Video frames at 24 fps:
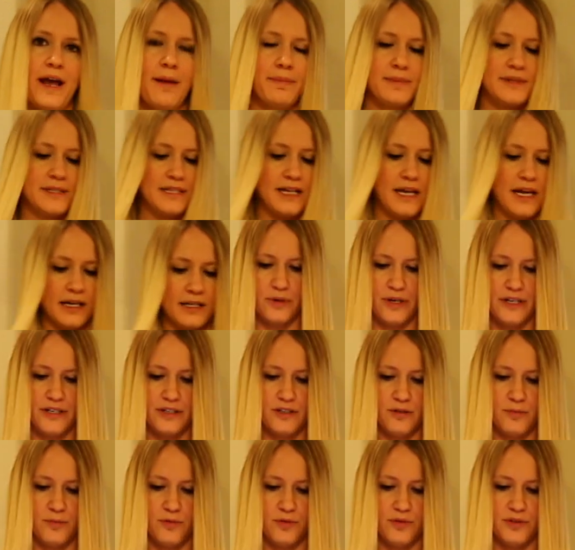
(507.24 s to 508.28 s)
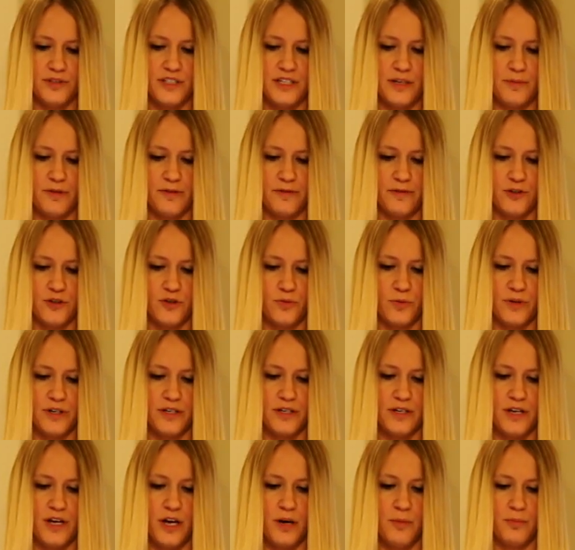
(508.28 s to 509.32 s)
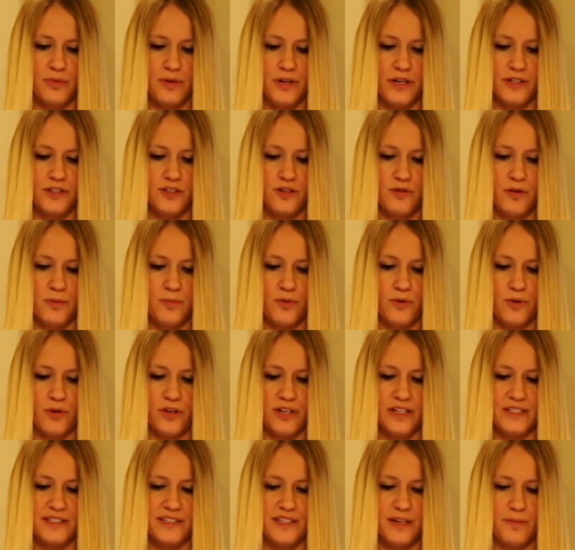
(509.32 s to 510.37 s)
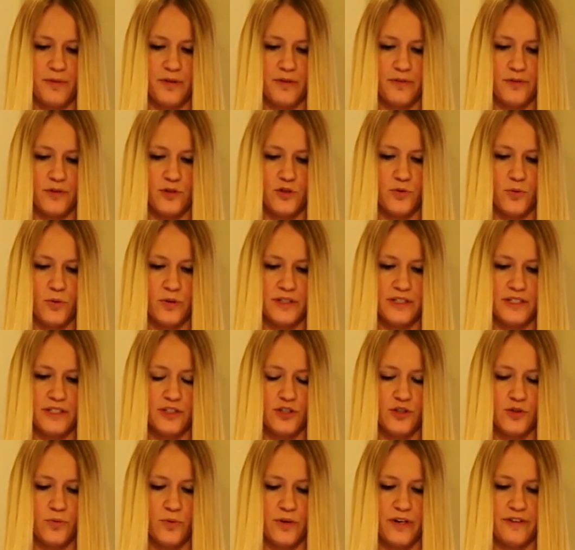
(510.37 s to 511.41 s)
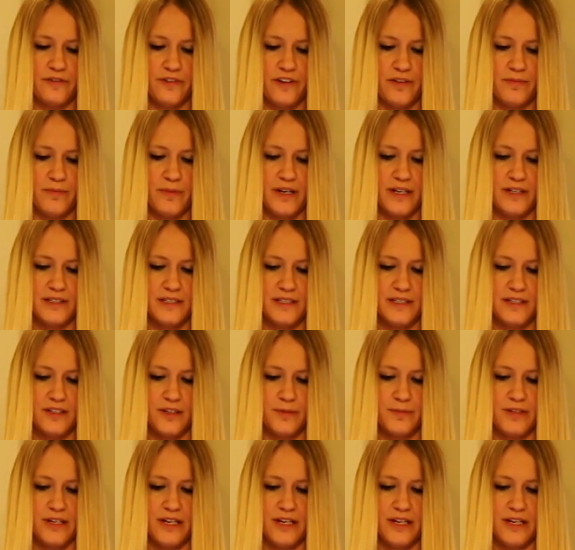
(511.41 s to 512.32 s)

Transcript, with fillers: happens next? Bring to a boil and simmer for 20, bring to a boil and simmer for 20 to 25 minutes until the